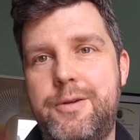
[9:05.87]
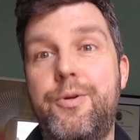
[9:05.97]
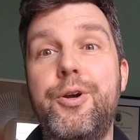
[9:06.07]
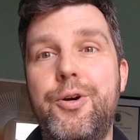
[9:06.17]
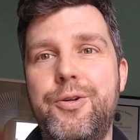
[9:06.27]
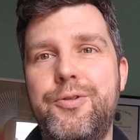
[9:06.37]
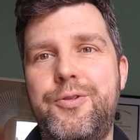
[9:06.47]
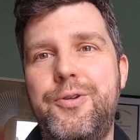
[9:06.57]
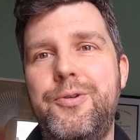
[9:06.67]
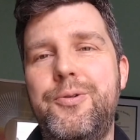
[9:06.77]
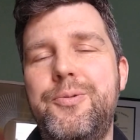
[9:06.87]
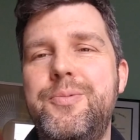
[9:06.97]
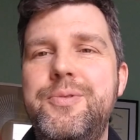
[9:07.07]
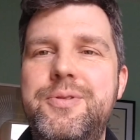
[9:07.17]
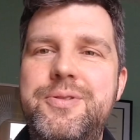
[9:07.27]
Ellroy on
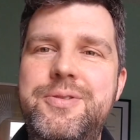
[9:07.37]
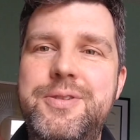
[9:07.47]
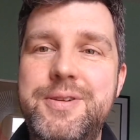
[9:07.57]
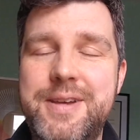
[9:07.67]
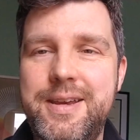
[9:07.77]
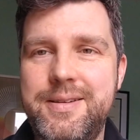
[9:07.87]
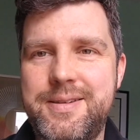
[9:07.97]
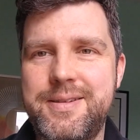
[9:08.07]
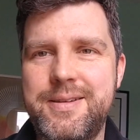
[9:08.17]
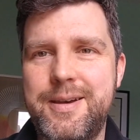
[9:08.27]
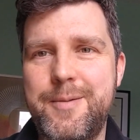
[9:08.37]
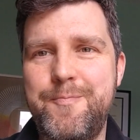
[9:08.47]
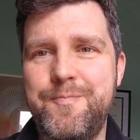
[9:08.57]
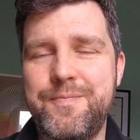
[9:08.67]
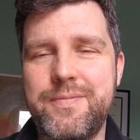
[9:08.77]
to date
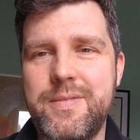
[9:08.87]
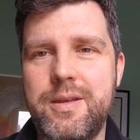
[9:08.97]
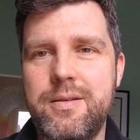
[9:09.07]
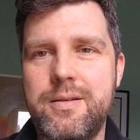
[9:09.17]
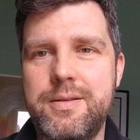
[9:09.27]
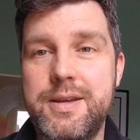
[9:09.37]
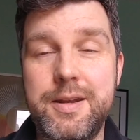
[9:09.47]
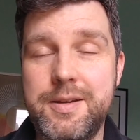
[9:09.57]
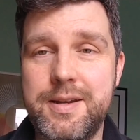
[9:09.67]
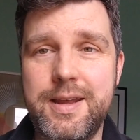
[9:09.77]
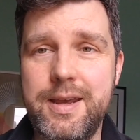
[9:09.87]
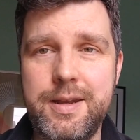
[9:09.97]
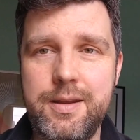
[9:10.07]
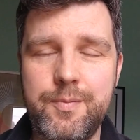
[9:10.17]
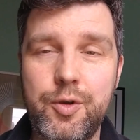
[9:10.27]
Dana
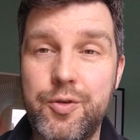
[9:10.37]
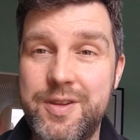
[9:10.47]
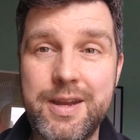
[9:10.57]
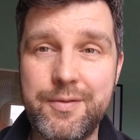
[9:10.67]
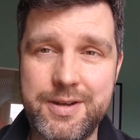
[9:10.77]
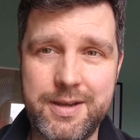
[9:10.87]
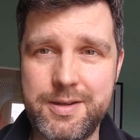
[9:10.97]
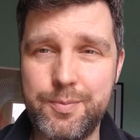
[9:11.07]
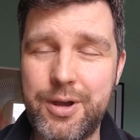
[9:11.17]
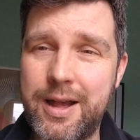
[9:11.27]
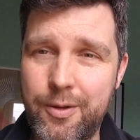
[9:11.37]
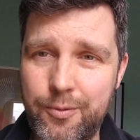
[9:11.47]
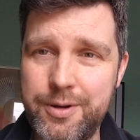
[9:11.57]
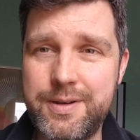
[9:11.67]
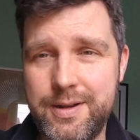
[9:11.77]
Delaney. Of course, they never dated, but
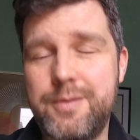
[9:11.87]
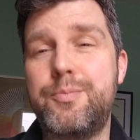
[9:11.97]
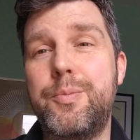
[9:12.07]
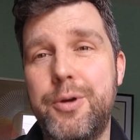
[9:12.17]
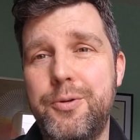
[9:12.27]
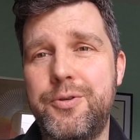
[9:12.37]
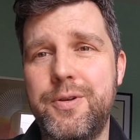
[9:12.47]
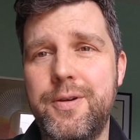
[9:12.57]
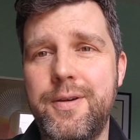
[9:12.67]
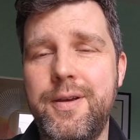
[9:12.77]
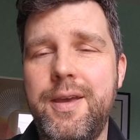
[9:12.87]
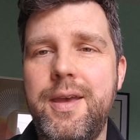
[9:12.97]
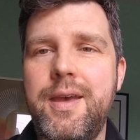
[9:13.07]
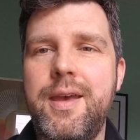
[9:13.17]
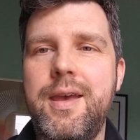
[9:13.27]
Ellroy did propose to
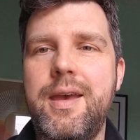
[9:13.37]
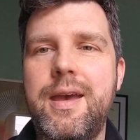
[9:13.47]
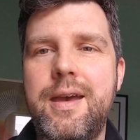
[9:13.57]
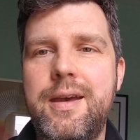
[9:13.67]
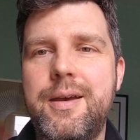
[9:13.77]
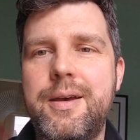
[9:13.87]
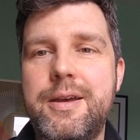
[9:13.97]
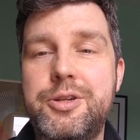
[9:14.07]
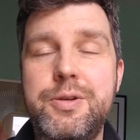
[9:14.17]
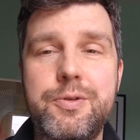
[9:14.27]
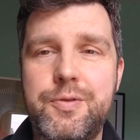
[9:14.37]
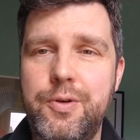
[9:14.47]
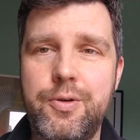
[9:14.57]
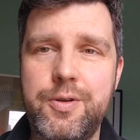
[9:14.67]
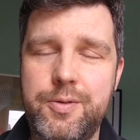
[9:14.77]
her, and she was
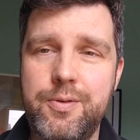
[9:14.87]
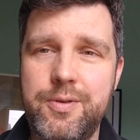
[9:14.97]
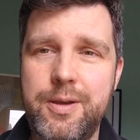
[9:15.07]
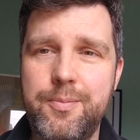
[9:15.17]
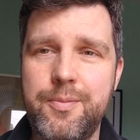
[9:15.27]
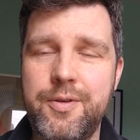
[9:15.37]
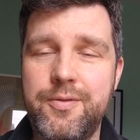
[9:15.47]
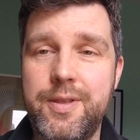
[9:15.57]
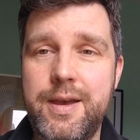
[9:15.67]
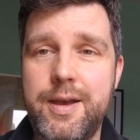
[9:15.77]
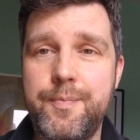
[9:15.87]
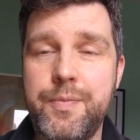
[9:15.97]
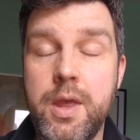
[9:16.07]
furious with him for that.